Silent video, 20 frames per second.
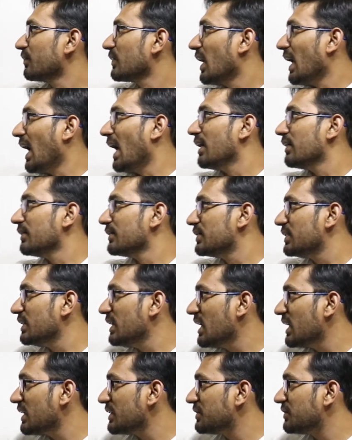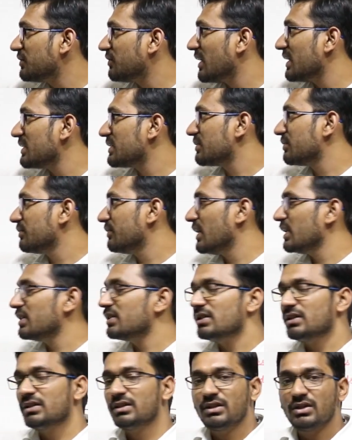and shear stress
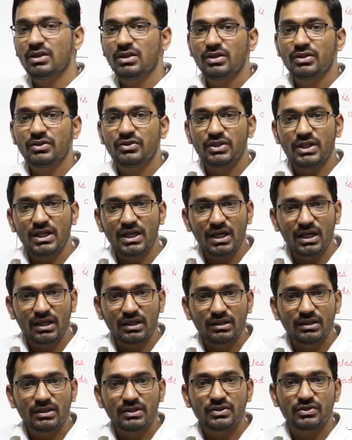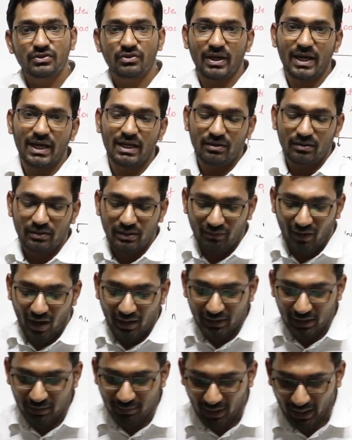with shear strain
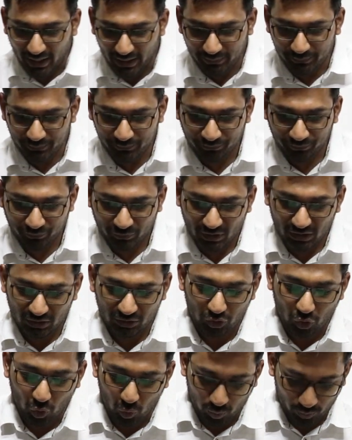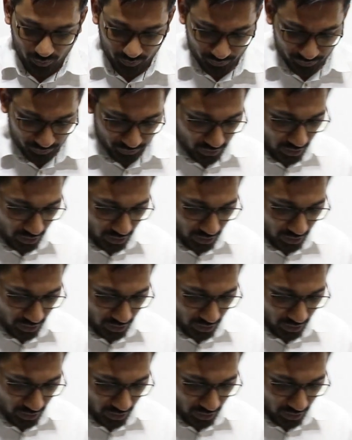divided by 2.